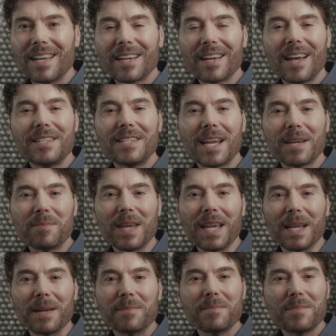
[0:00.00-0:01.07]
Contact
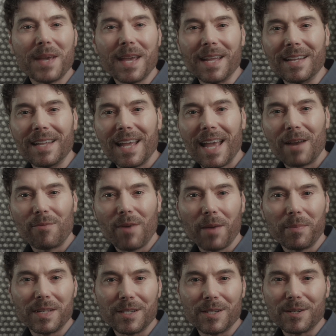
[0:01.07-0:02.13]
me, Ben, at
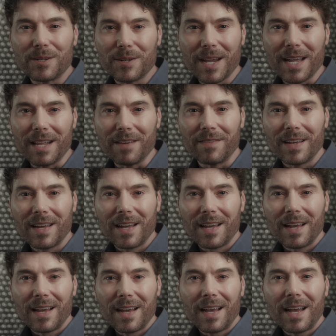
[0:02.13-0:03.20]
Robinson Creative.
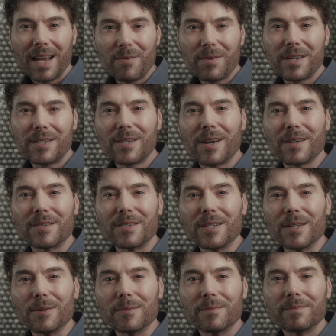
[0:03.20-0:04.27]
I want to talk to you.
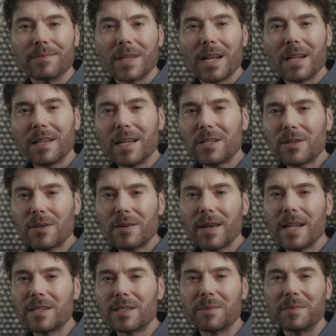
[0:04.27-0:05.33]
Let's
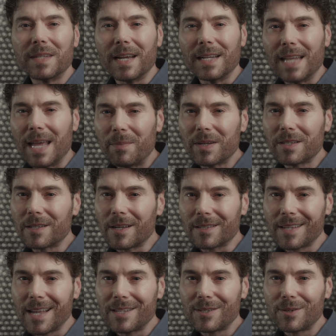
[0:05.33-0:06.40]
create some dynamic
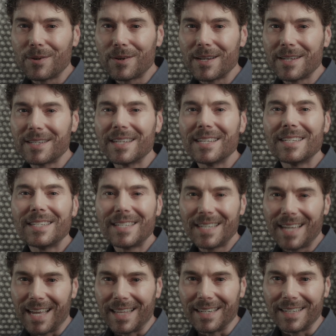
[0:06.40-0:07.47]
success stories
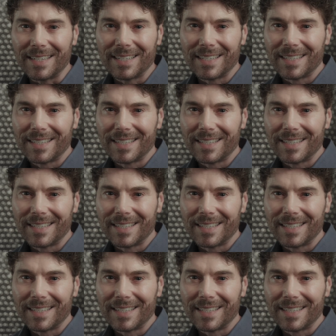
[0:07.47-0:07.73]
together.